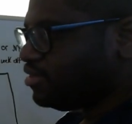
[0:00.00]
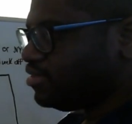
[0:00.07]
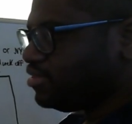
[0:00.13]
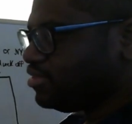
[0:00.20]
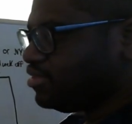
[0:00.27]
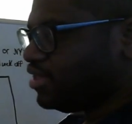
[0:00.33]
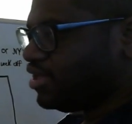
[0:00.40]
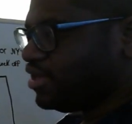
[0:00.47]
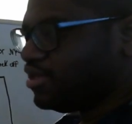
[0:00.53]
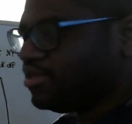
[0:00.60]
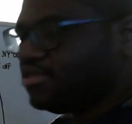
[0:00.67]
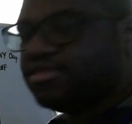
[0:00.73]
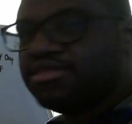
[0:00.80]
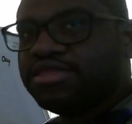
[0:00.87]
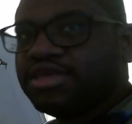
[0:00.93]
they get
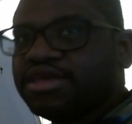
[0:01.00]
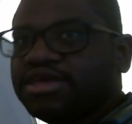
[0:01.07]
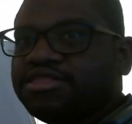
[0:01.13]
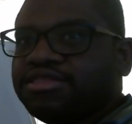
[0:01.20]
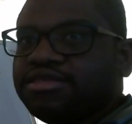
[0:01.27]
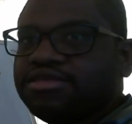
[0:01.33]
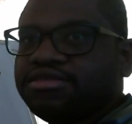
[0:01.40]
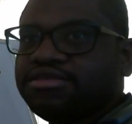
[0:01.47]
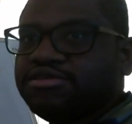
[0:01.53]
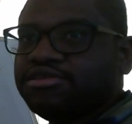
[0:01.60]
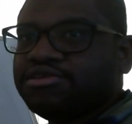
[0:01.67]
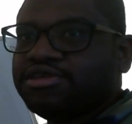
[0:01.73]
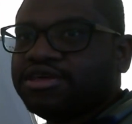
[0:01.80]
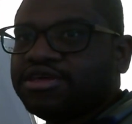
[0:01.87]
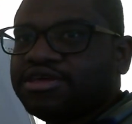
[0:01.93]

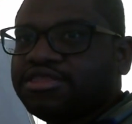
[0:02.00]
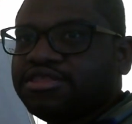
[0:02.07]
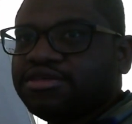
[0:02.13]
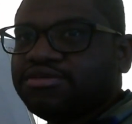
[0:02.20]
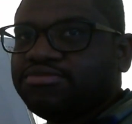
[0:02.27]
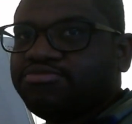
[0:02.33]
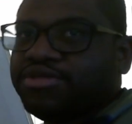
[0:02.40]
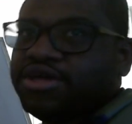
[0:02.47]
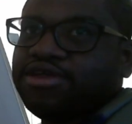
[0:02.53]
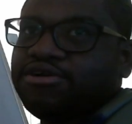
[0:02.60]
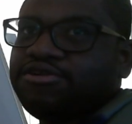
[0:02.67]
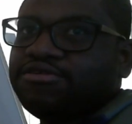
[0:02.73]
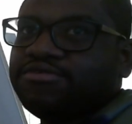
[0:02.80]
to play at home.